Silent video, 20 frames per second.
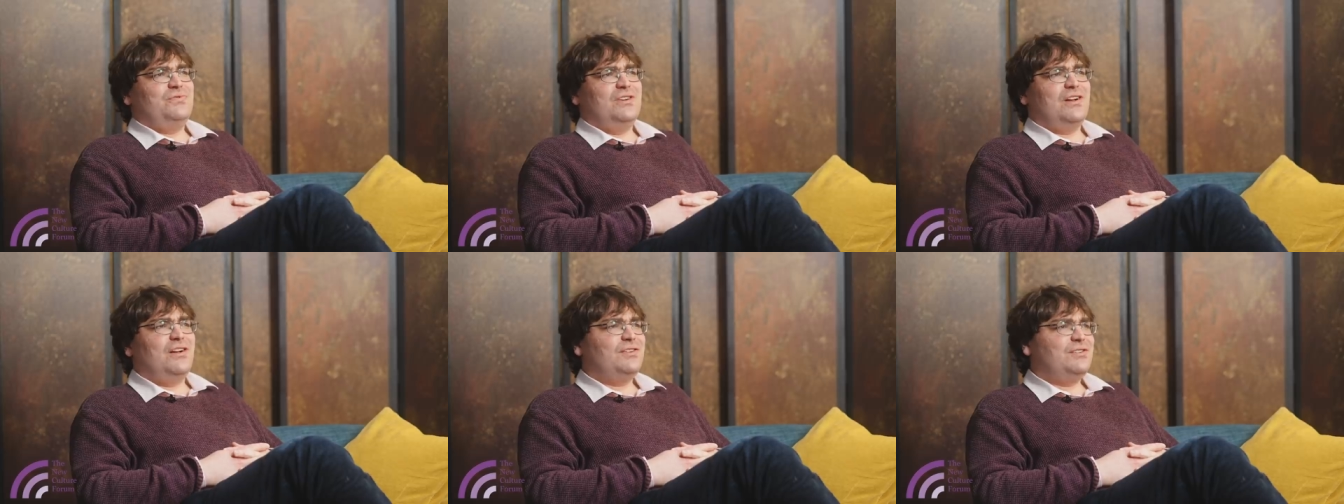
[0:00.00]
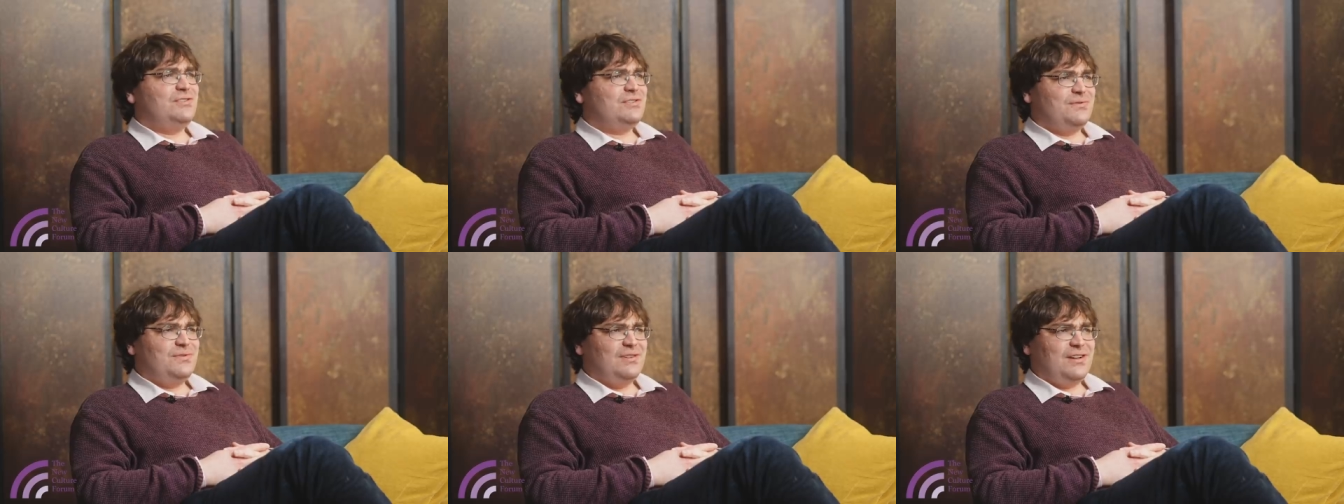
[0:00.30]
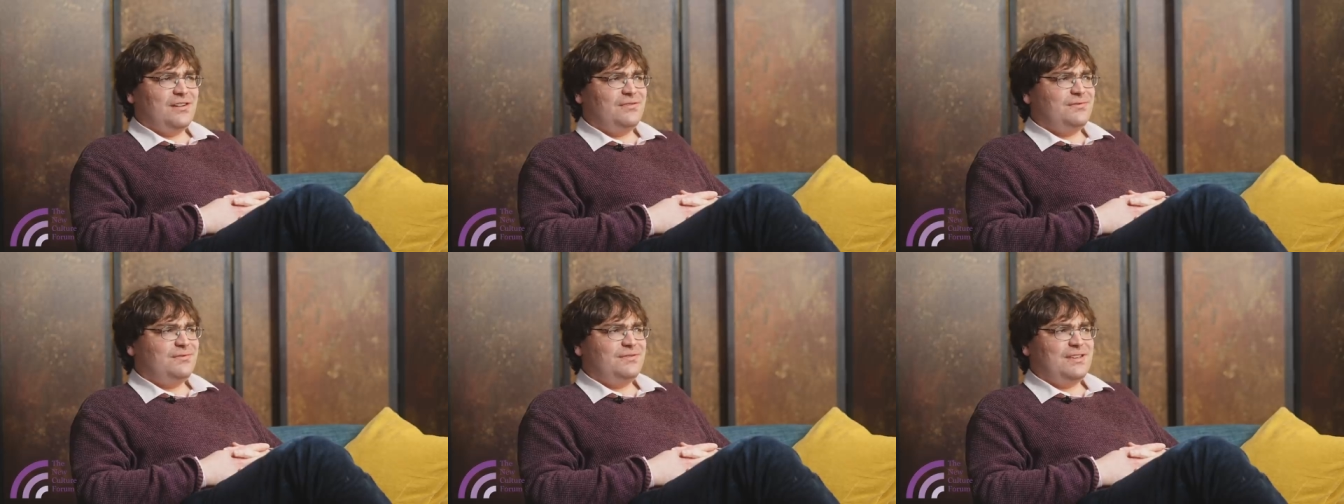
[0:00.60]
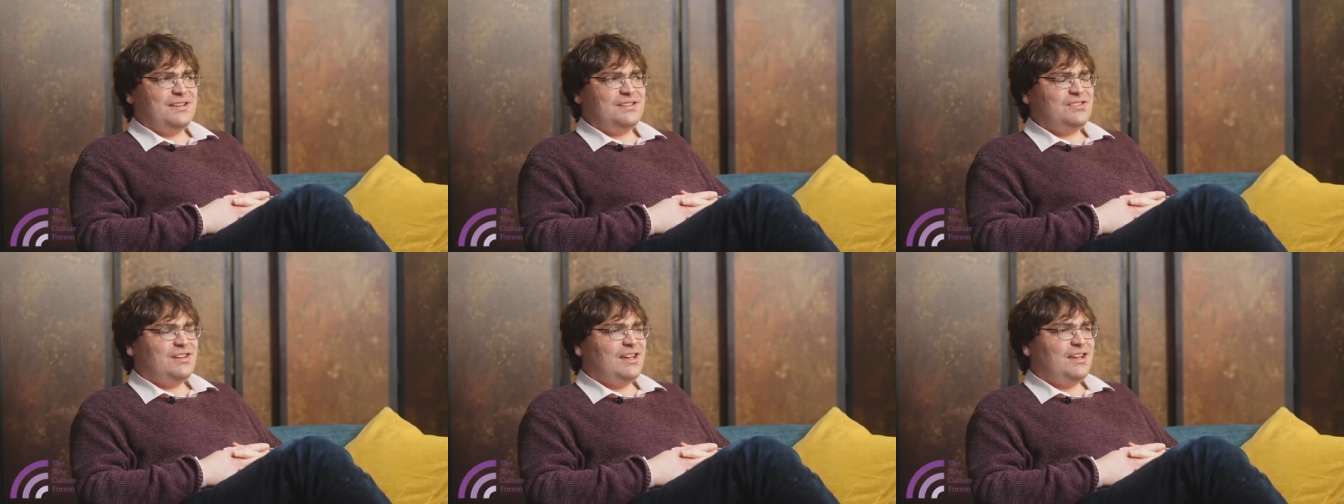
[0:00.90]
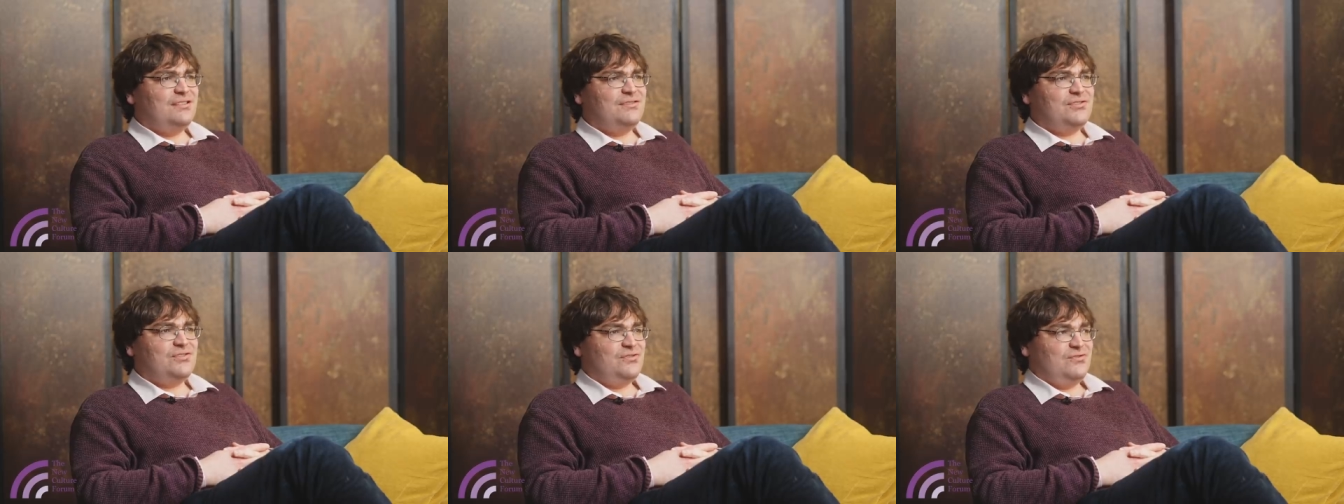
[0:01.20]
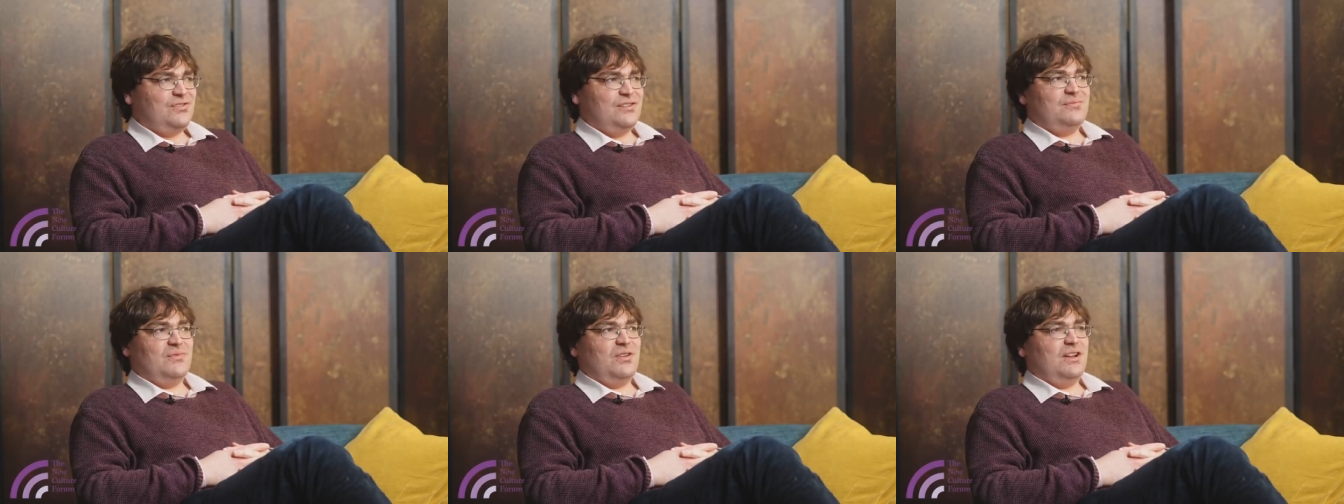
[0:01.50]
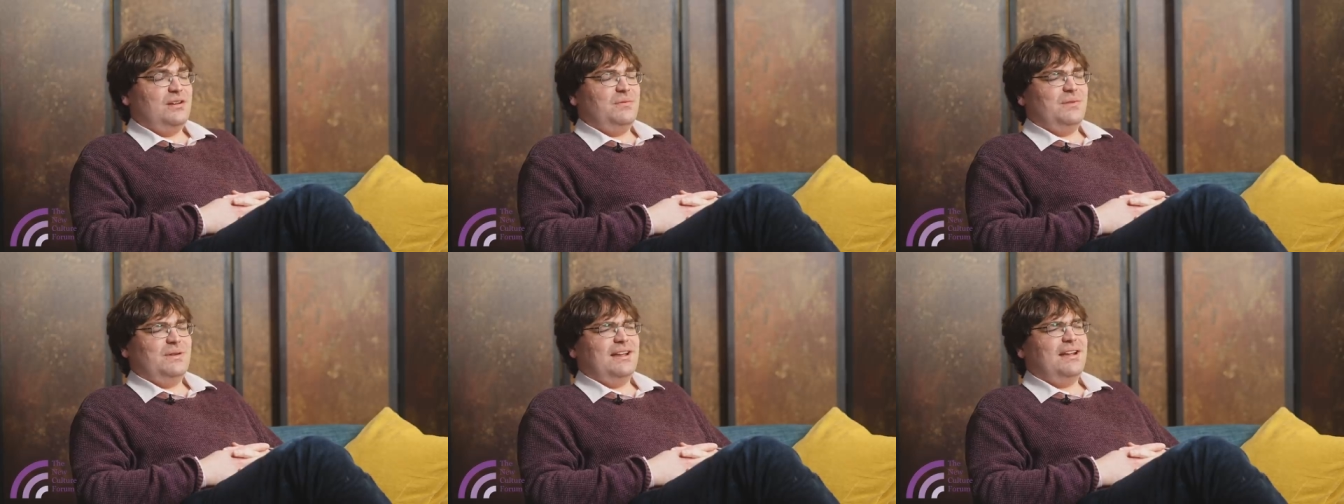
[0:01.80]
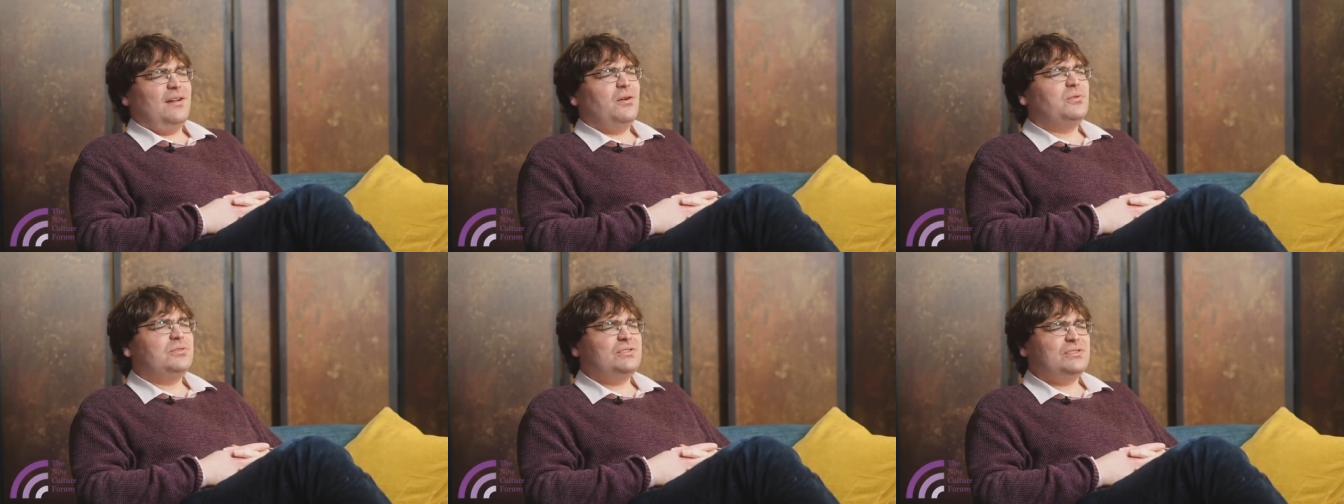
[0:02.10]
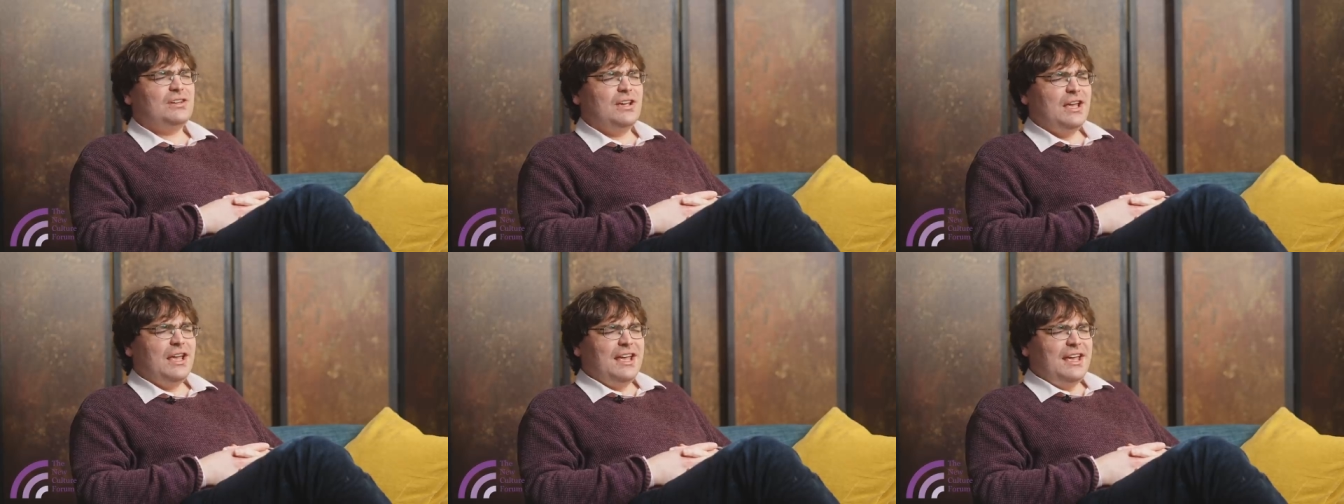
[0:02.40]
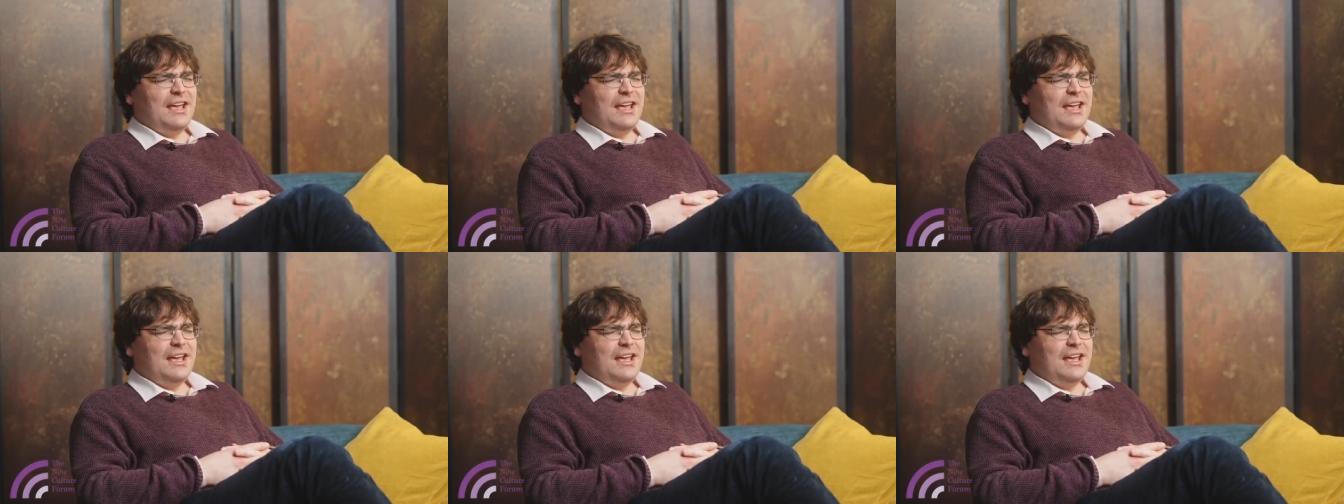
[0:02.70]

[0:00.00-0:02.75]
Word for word: regardless of the colour of their skin. Just treat them like anybody else.